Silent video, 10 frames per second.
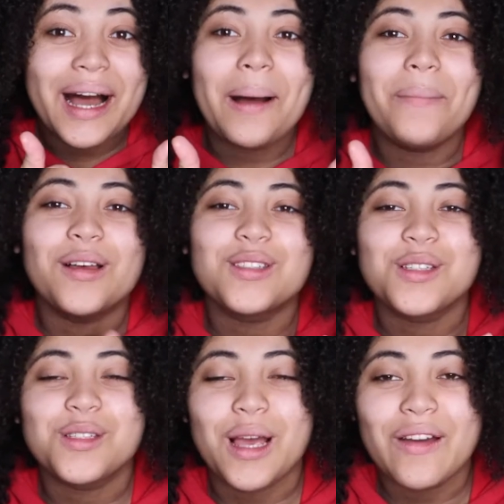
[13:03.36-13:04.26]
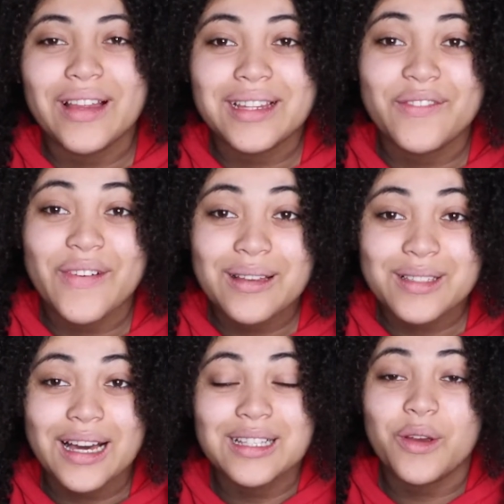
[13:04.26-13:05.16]
up also subscribe like the
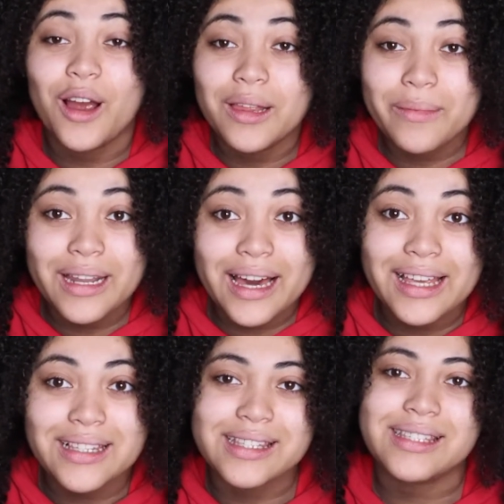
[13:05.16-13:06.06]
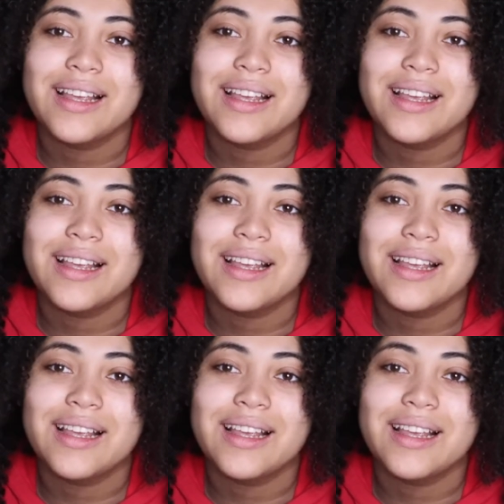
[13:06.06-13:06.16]
vibes and oxy early midnight